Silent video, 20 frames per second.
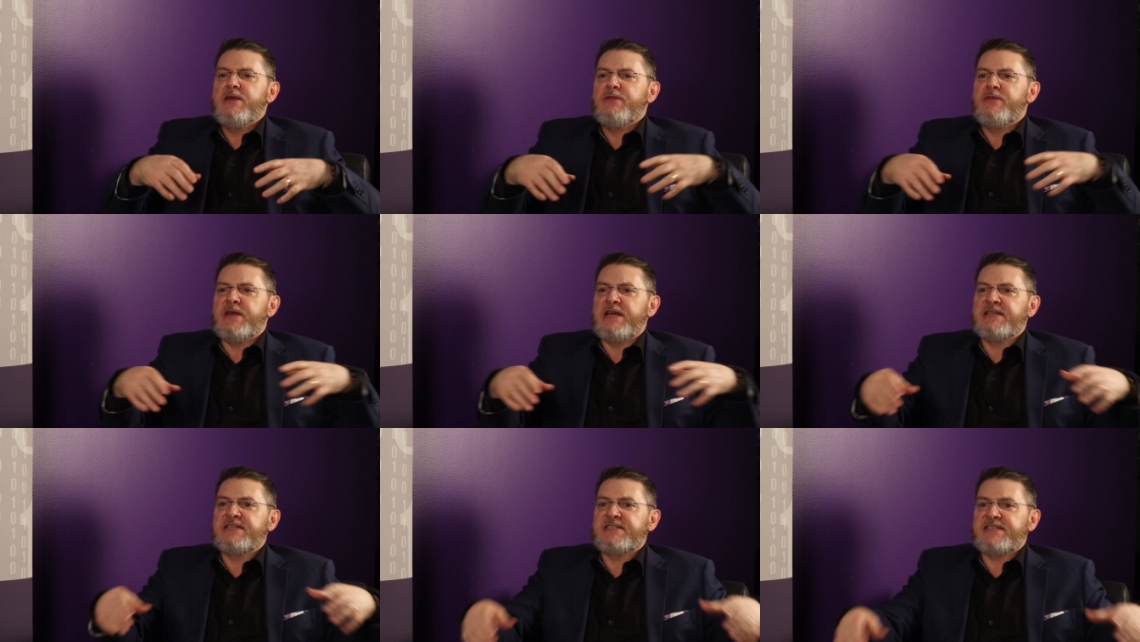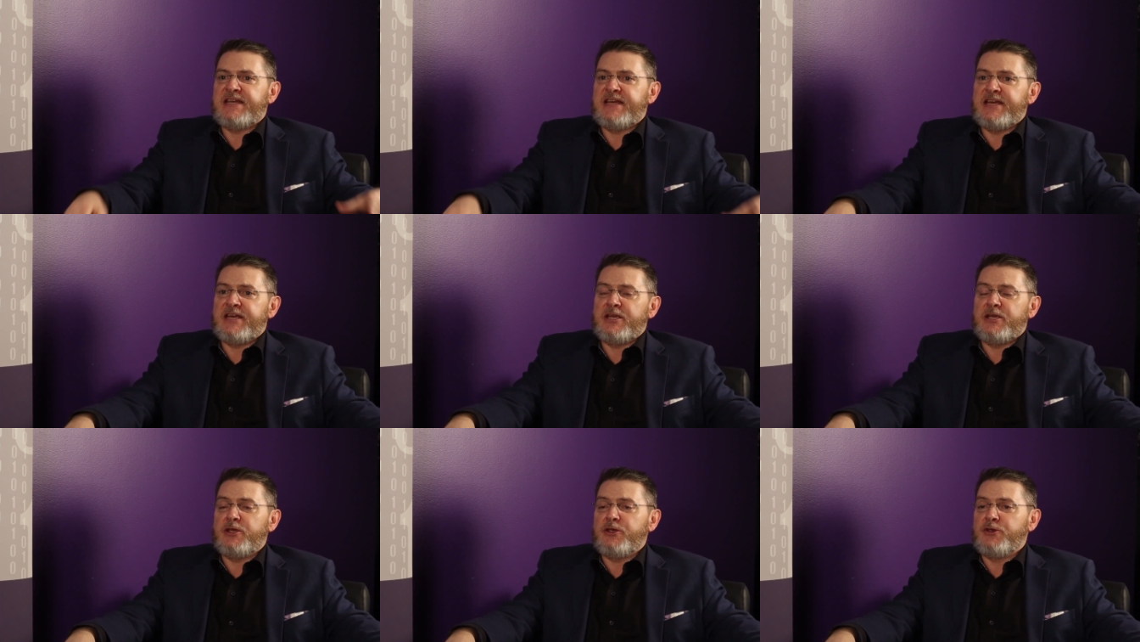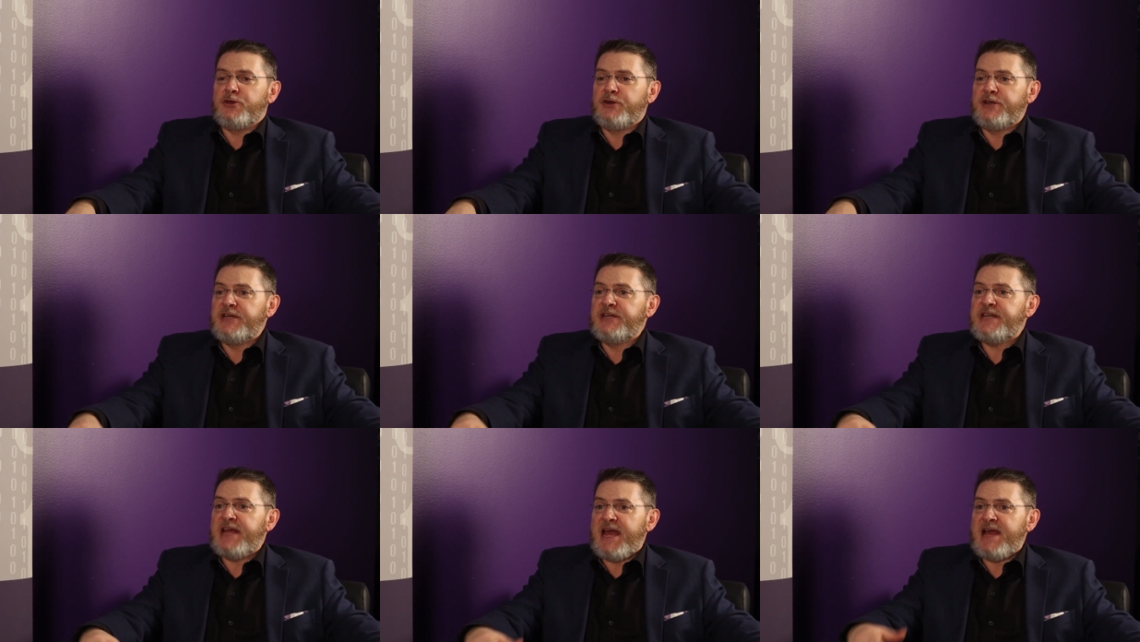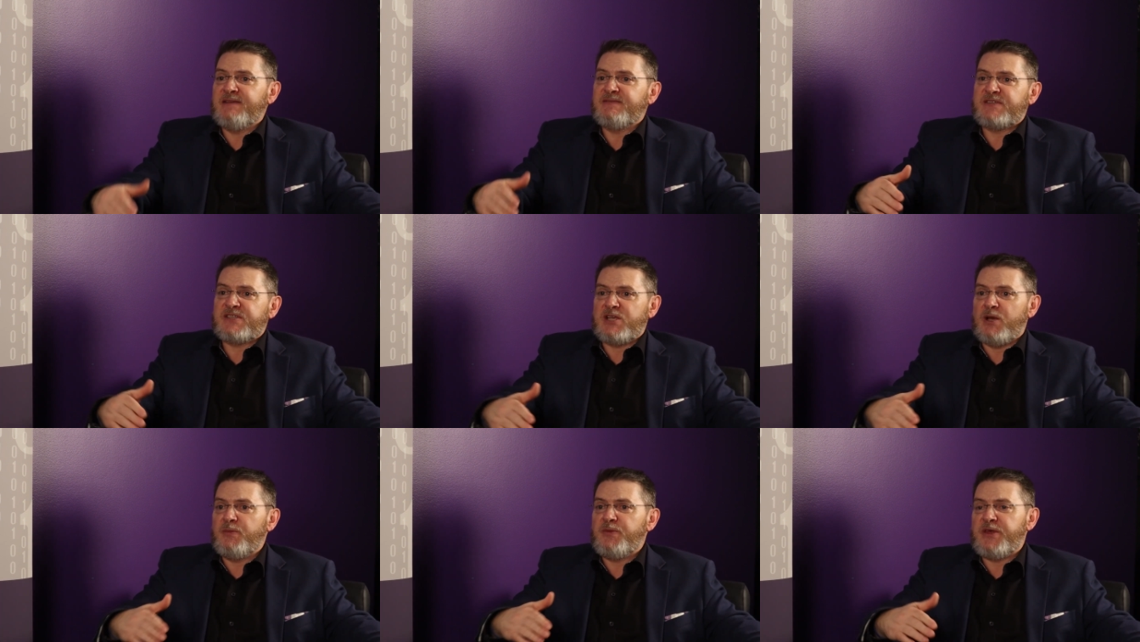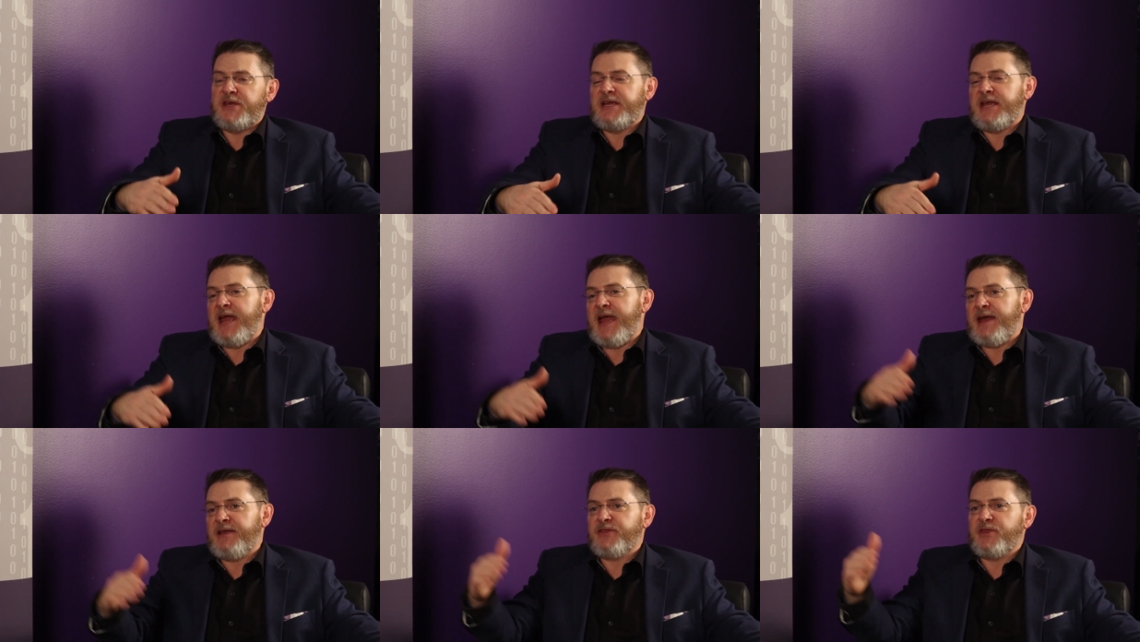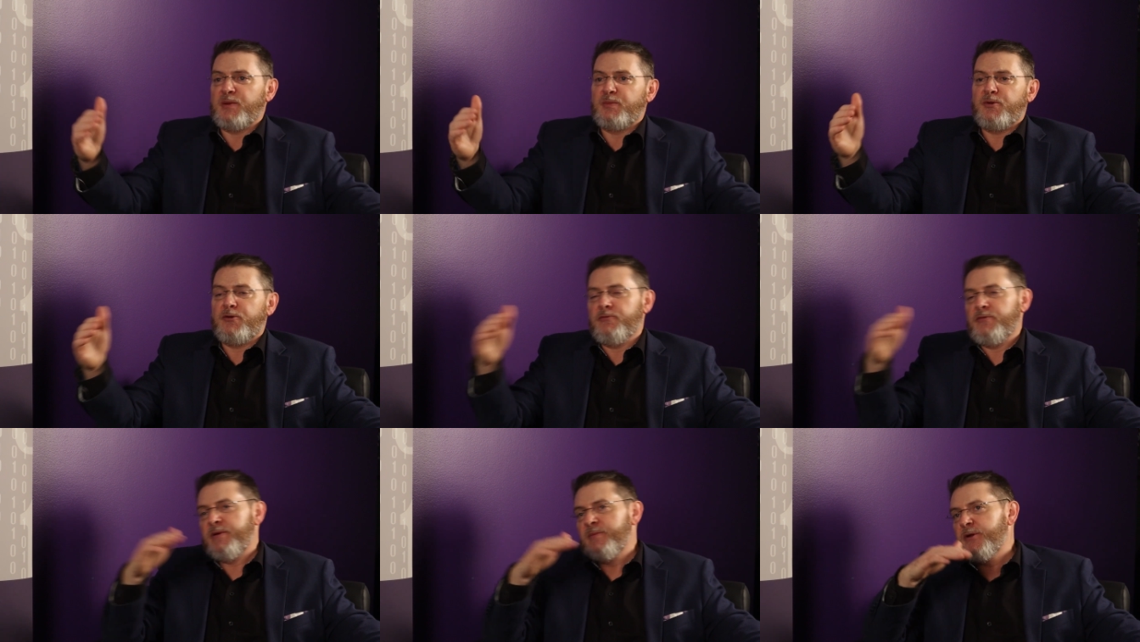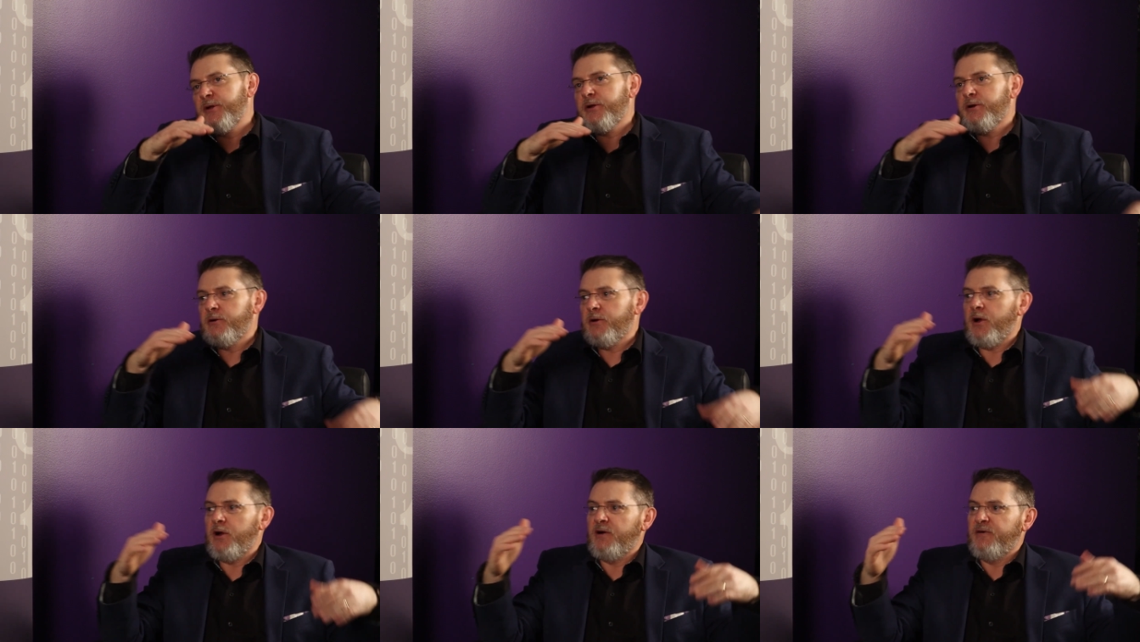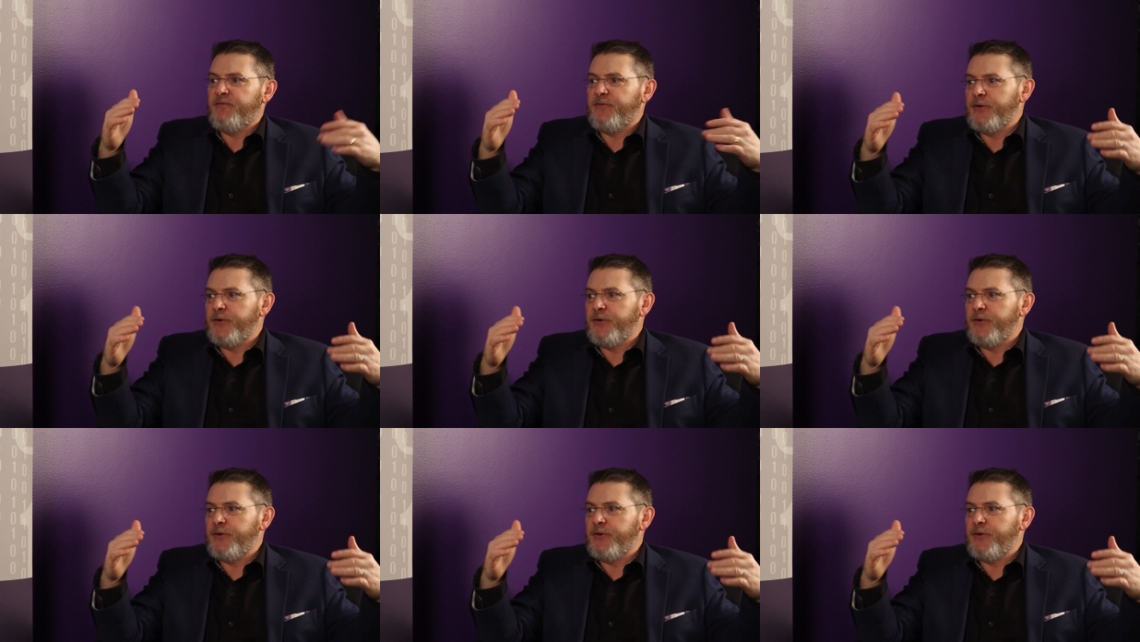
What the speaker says: They say you need to have something at the perimeter of